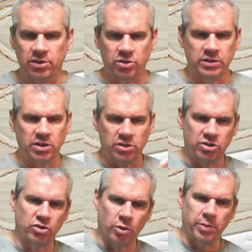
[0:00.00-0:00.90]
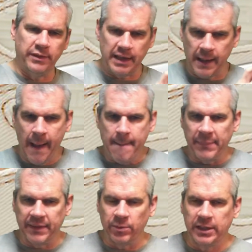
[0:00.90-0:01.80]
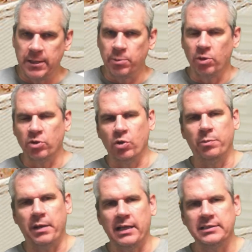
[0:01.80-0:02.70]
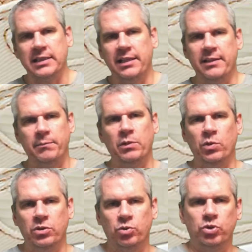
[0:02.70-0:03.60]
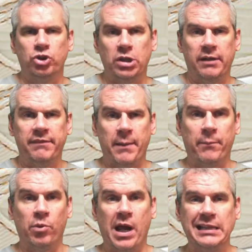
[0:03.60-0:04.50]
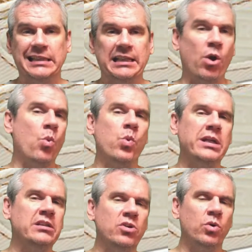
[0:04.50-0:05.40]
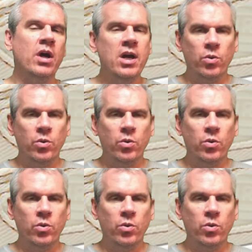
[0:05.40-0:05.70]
So it's good to stop on that, but then we keep on going past that, and then below the swoosh you have that branding window,